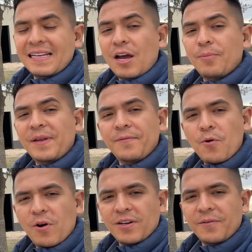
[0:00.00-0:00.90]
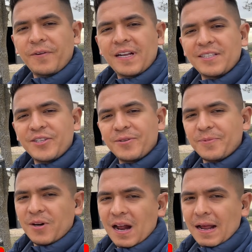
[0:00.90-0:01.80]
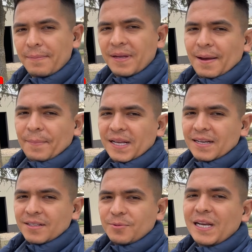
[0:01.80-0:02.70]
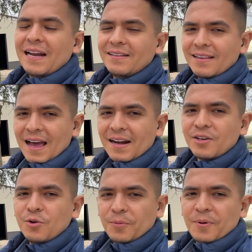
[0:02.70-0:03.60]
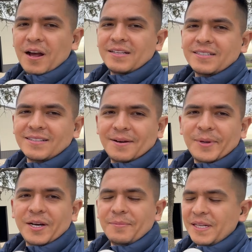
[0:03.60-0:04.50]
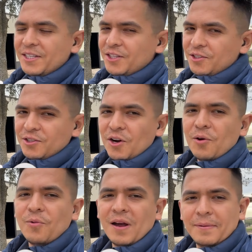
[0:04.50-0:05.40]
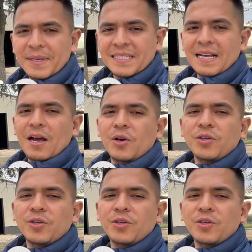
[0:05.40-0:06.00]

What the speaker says: Now before, don't forget to subscribe because we got a lot of cool projects coming up and you don't want to miss out.